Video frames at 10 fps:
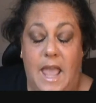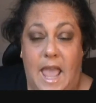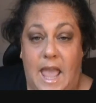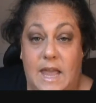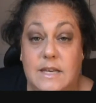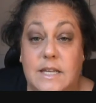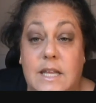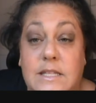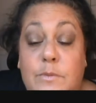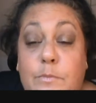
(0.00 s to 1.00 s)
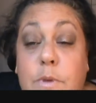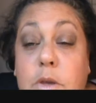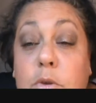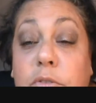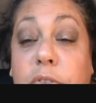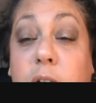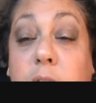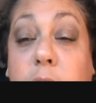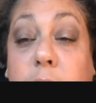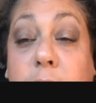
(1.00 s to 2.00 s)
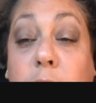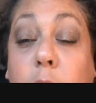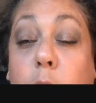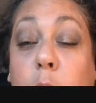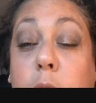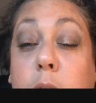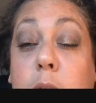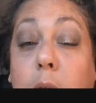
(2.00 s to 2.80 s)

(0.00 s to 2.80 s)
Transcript: and it's a beautiful like golden